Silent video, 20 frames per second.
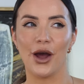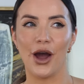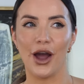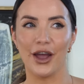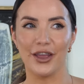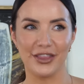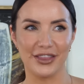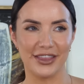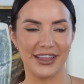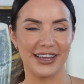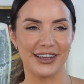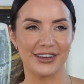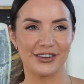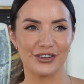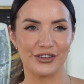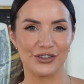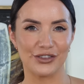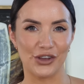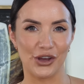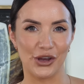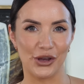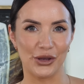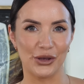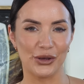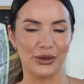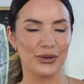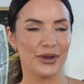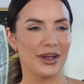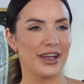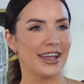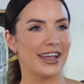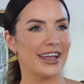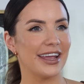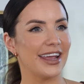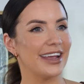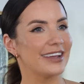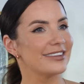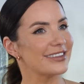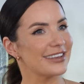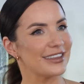I think so.
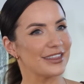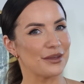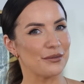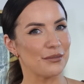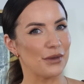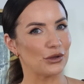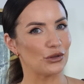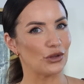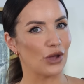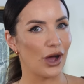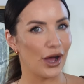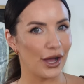Is it the most